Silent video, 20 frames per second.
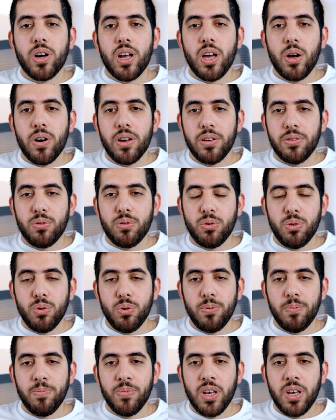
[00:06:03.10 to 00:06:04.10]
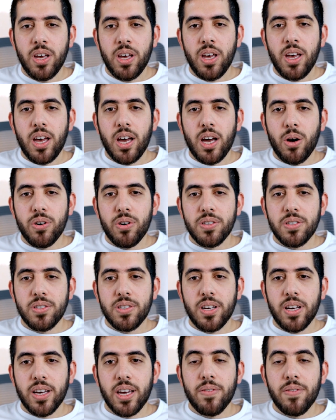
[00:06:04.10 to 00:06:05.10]
what I wanted to do. I
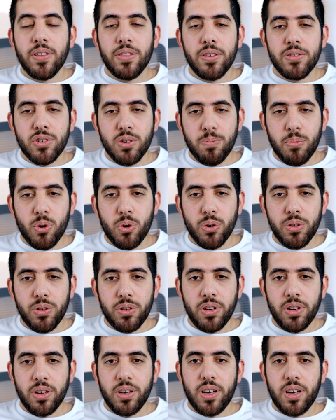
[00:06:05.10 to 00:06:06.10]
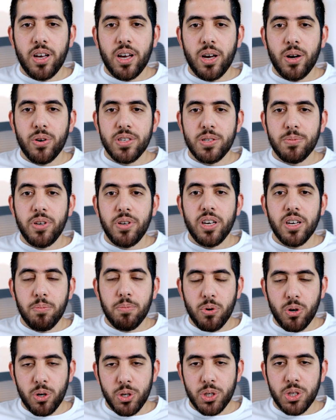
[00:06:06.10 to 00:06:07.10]
was uh, given the support. I was being
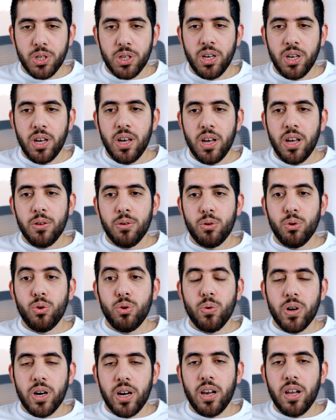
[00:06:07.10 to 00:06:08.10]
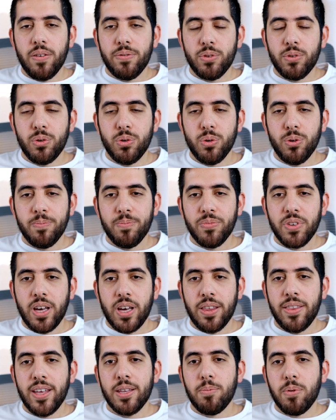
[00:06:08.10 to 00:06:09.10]
pushed to do what I love to do,
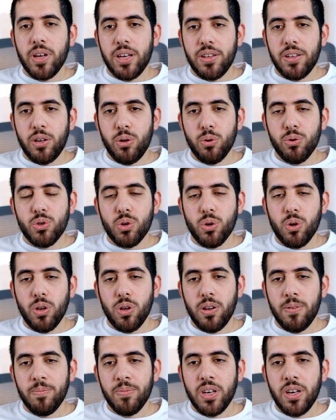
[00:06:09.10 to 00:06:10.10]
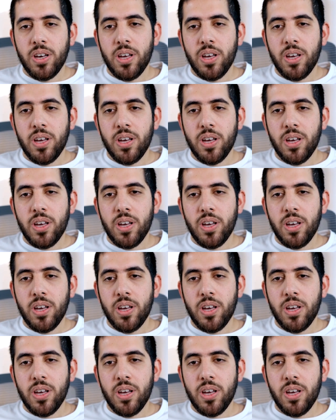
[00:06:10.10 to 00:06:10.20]
and that played a huge role.